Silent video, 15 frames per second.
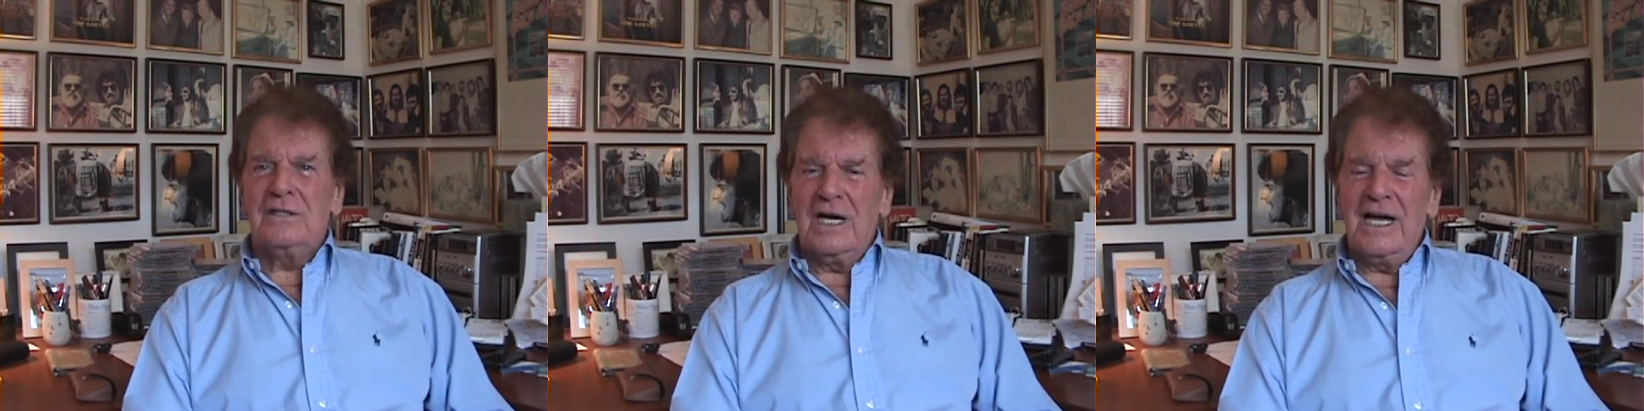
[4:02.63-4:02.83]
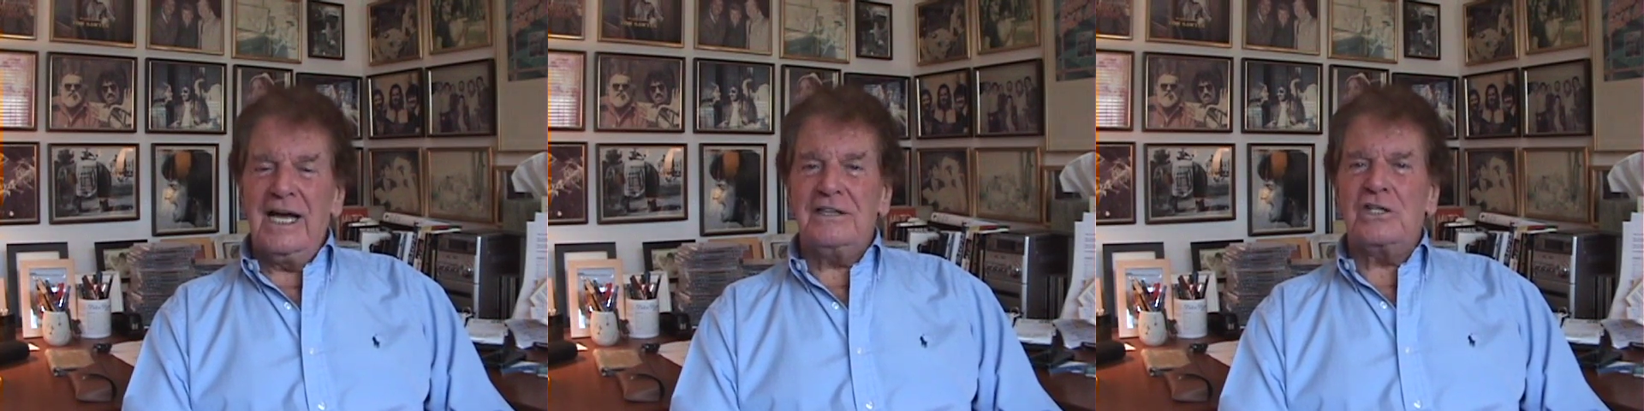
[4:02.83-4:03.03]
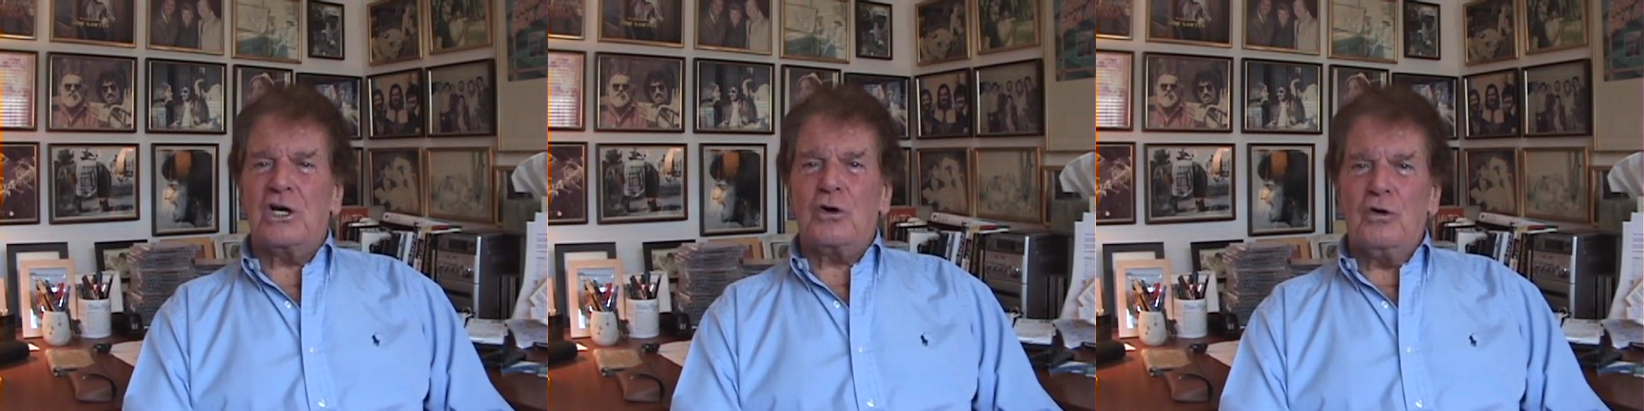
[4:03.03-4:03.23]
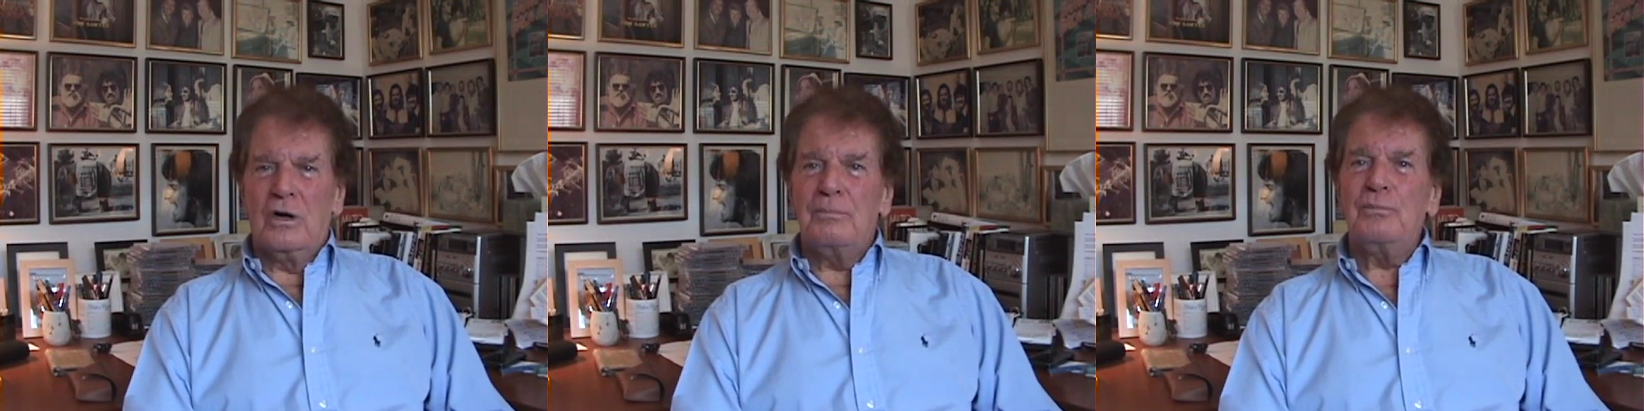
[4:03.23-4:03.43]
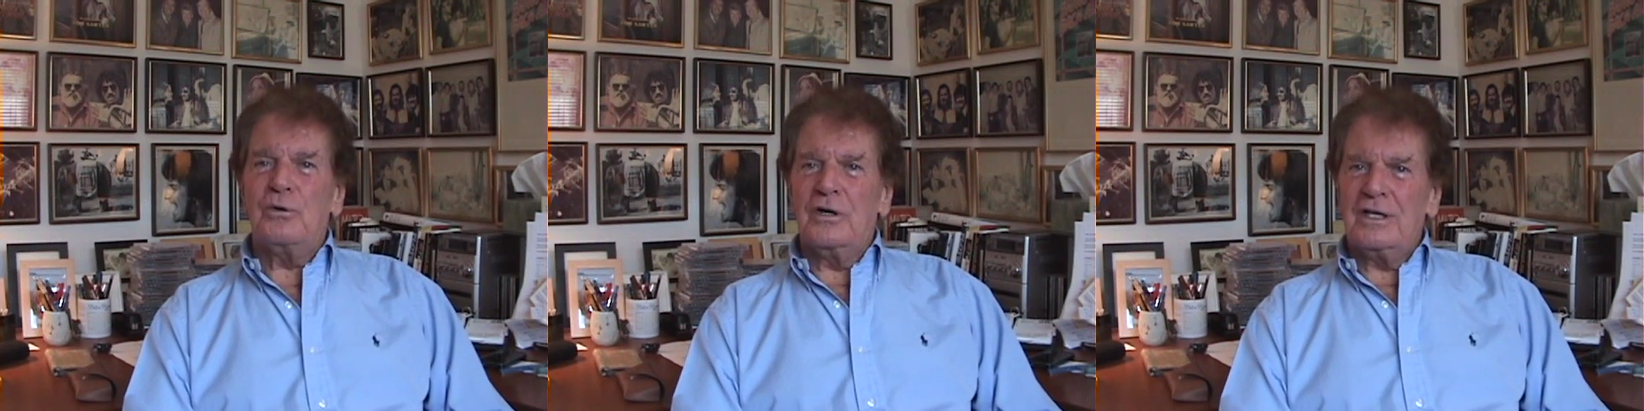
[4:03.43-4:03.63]
at the
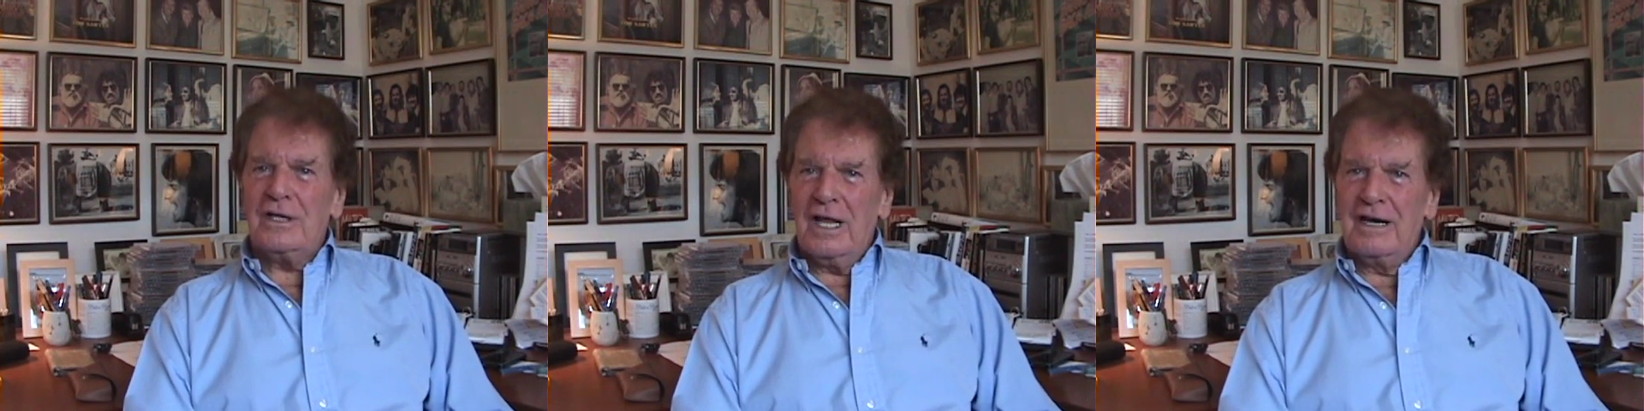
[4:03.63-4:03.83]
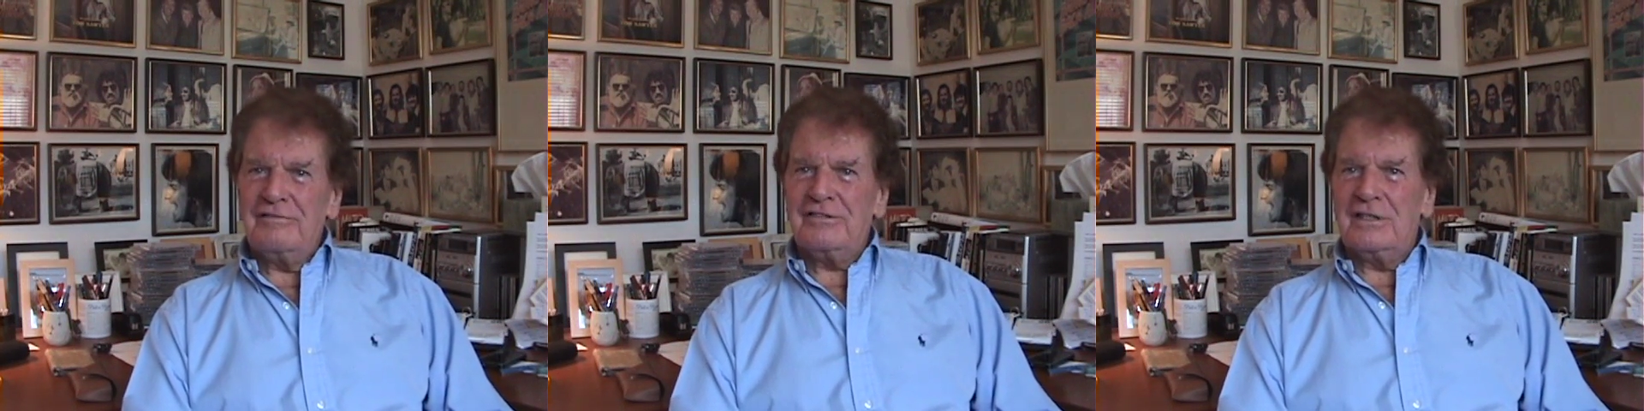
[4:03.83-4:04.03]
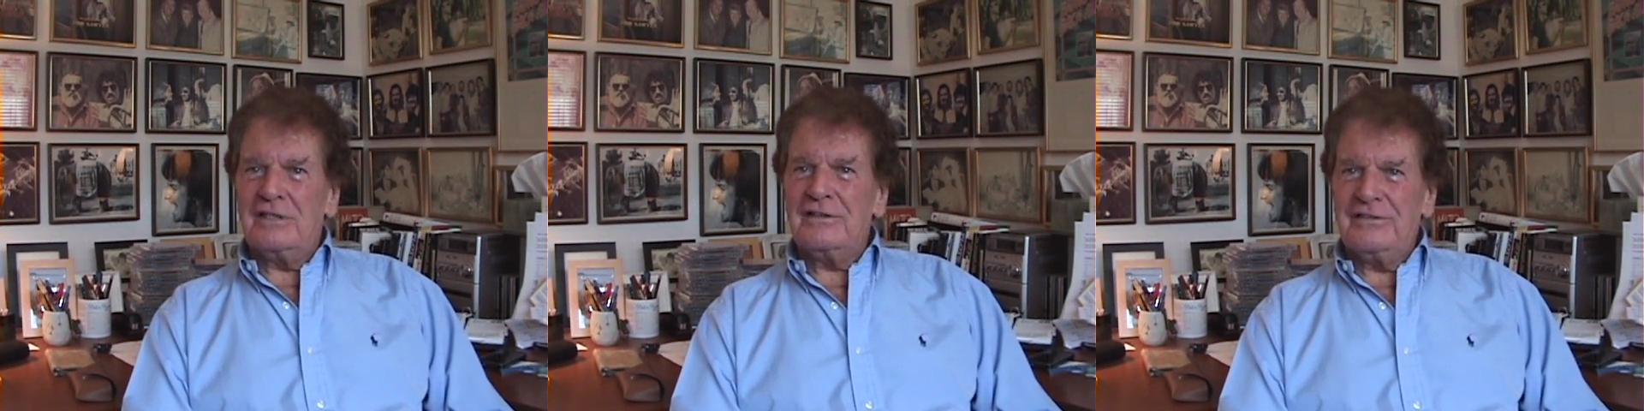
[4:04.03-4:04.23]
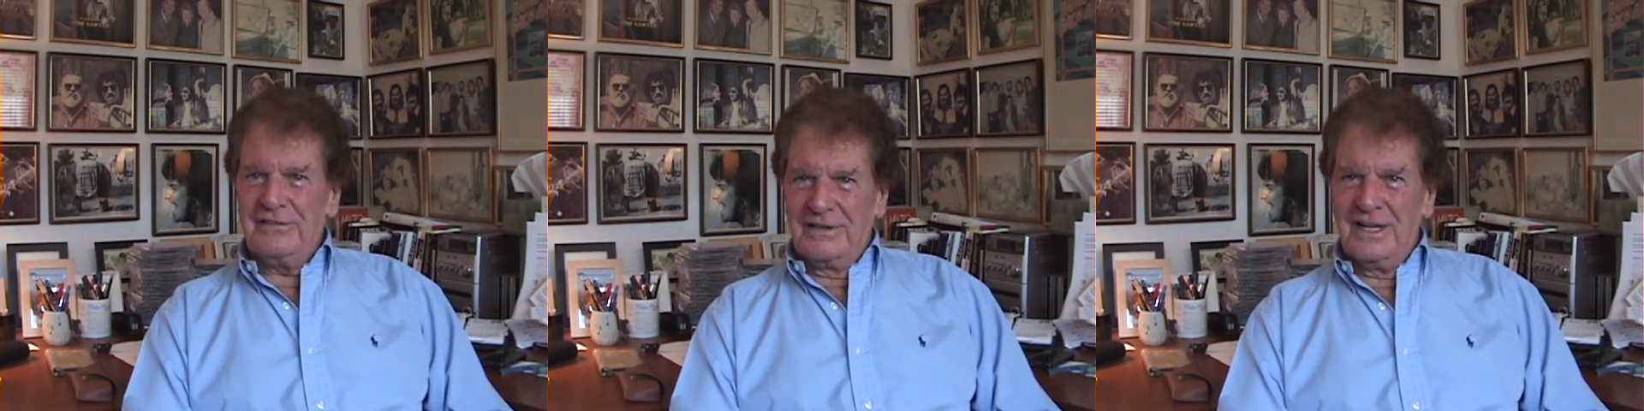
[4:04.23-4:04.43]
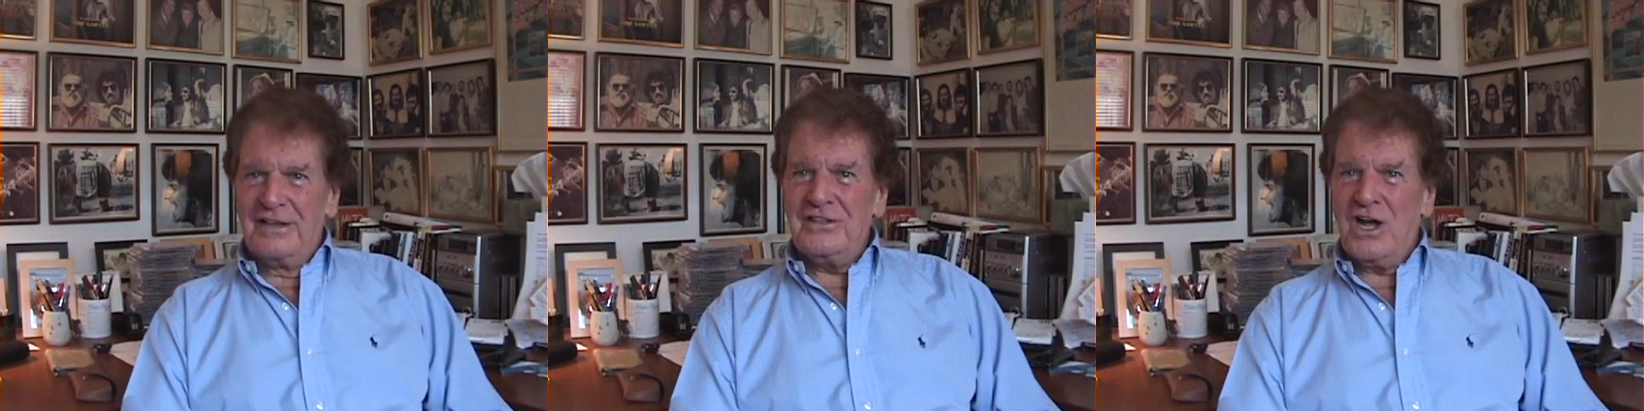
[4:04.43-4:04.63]
corporate level
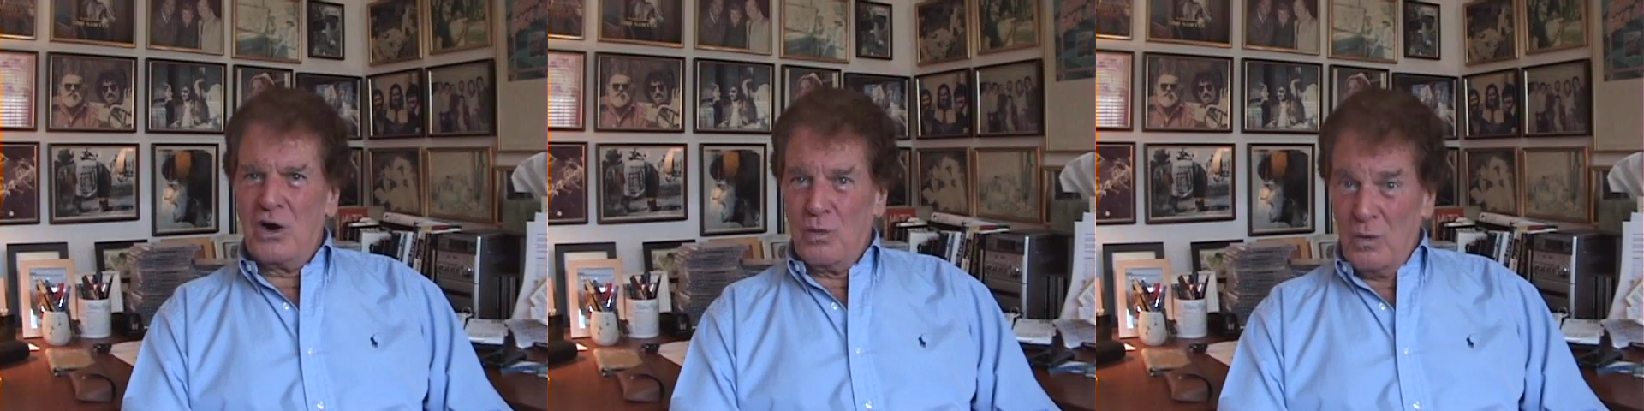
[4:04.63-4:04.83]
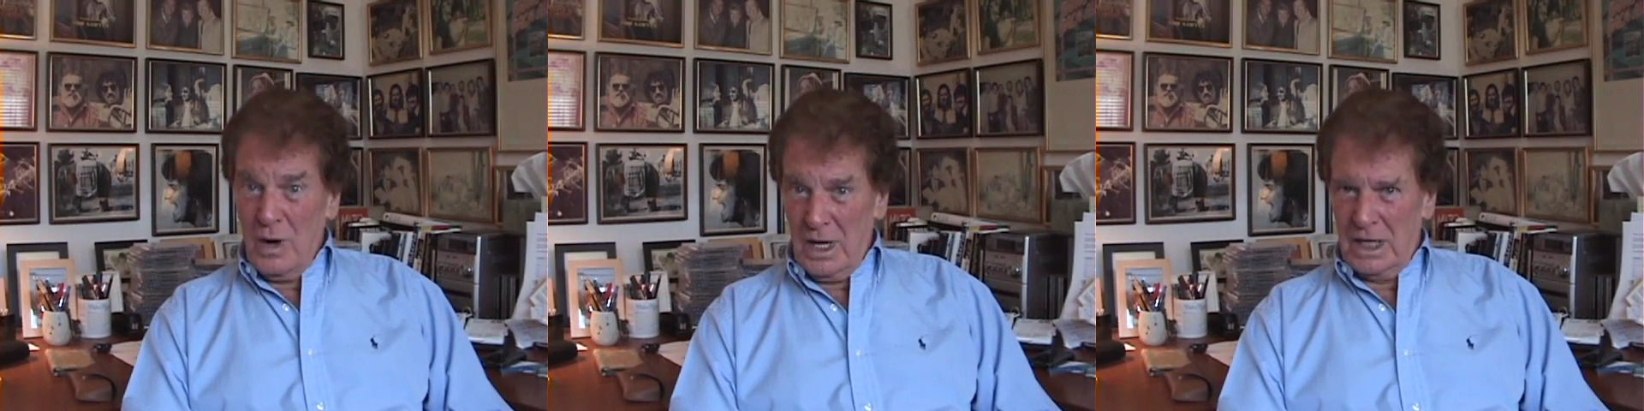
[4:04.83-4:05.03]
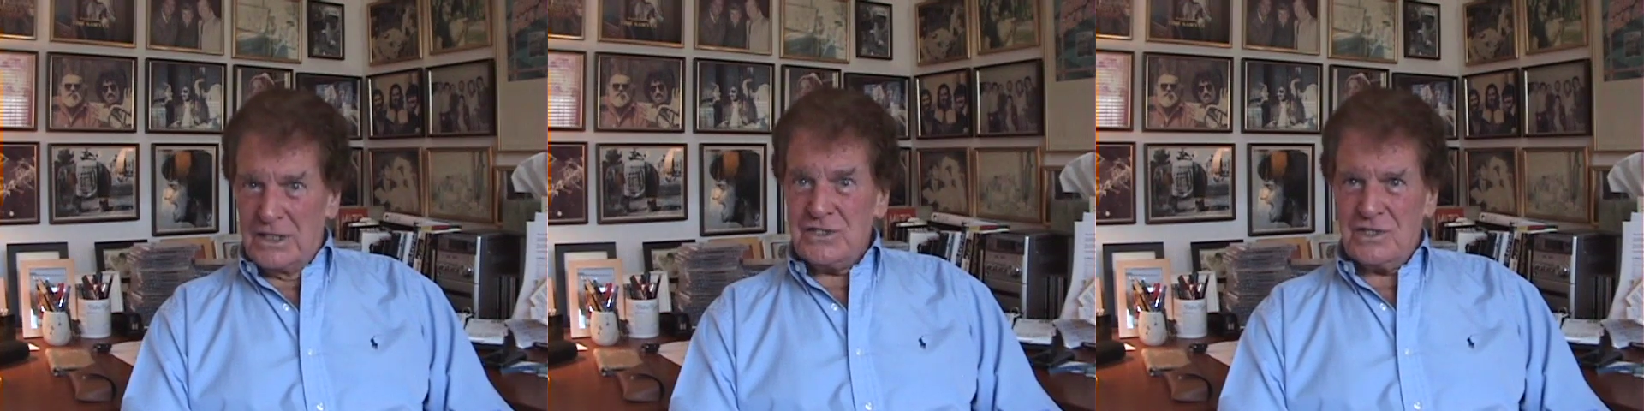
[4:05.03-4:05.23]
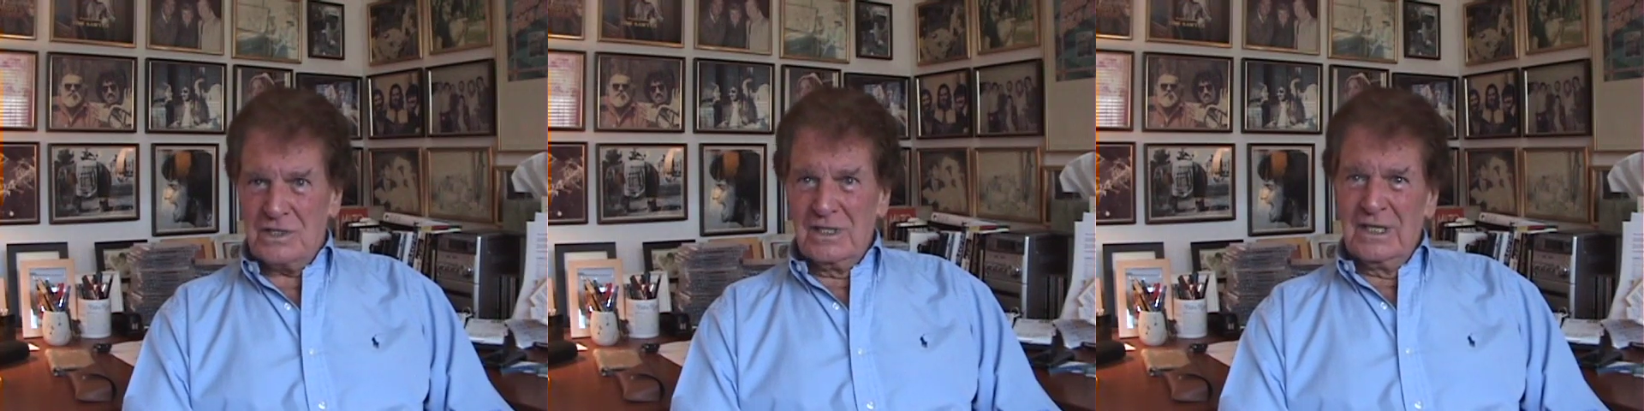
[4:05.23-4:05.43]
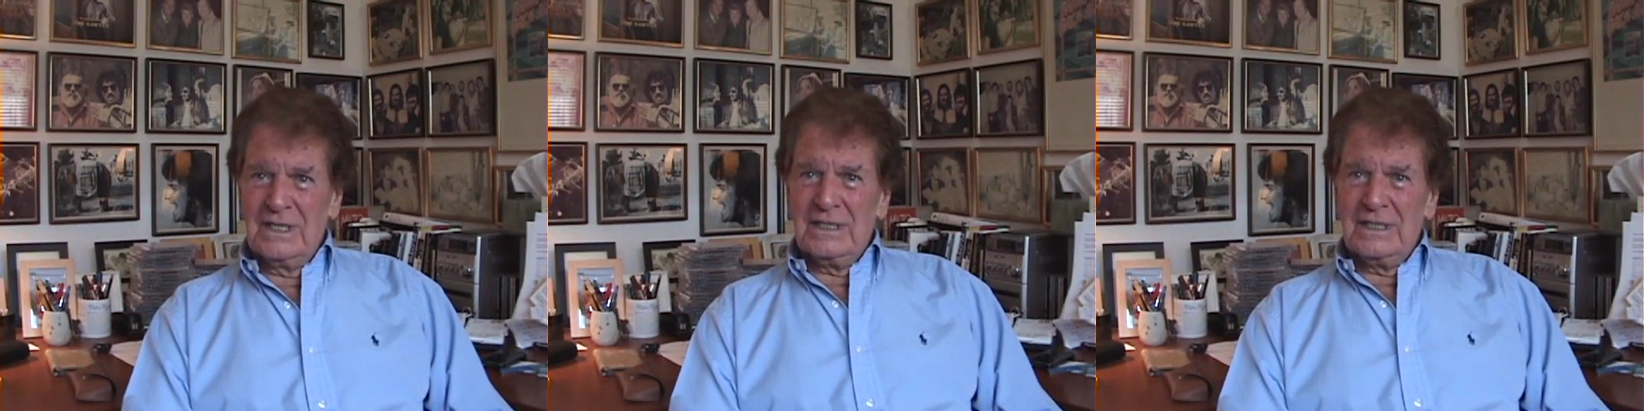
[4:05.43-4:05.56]
than there was.